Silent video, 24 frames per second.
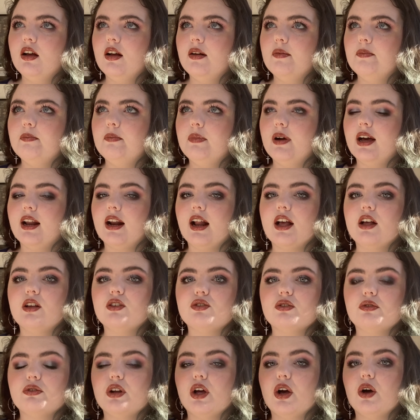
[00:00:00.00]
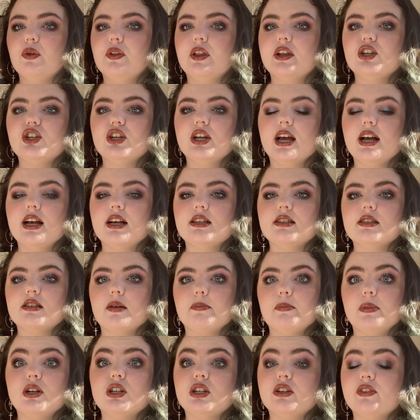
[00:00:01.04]
But I also know that she has a
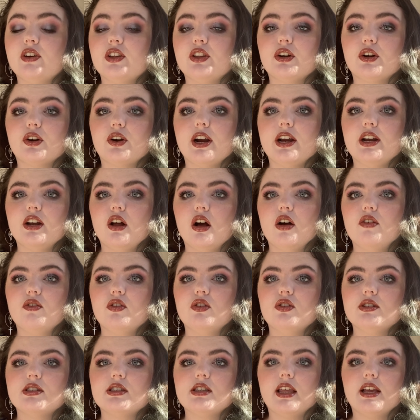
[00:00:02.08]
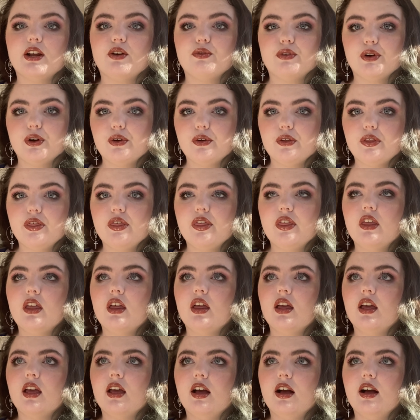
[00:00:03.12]
bunch of other great novels like Ruth,
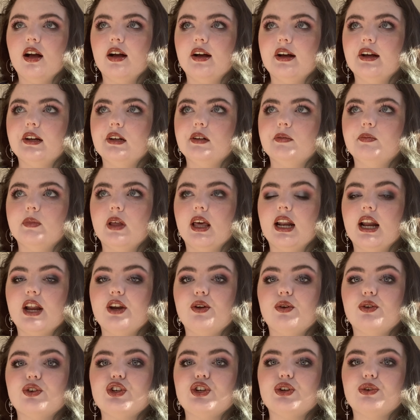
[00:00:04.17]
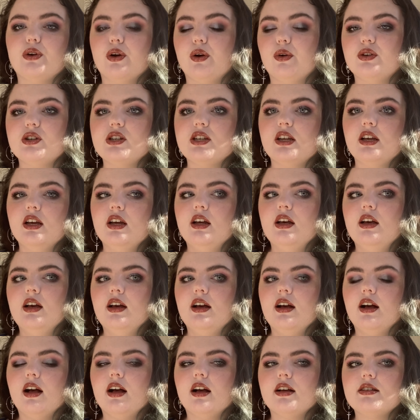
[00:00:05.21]
and I know she wrote
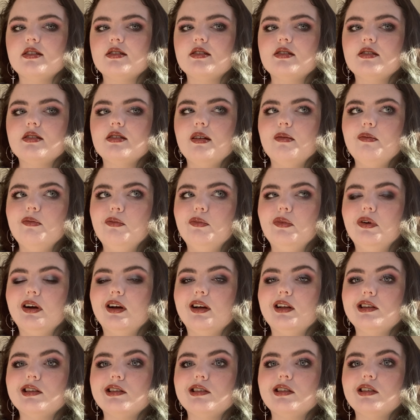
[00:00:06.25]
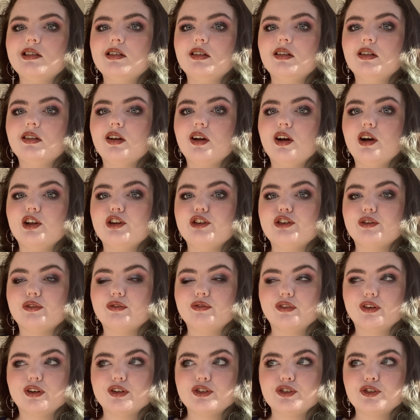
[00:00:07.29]
a somewhat
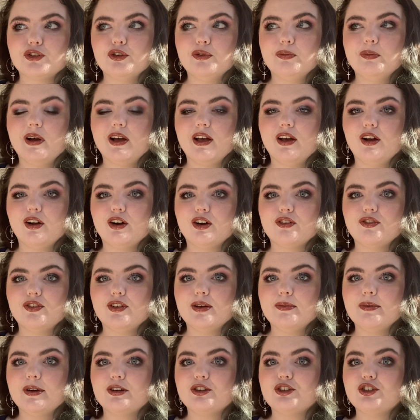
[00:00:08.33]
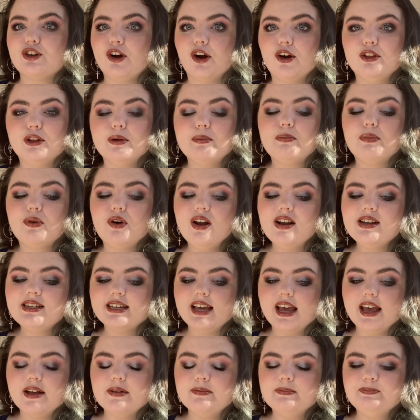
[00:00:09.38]
controversial biography about Charlotte
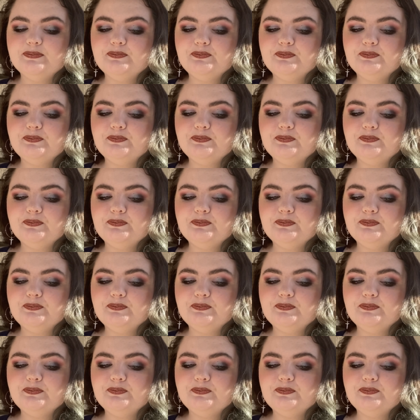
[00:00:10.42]
Brontë.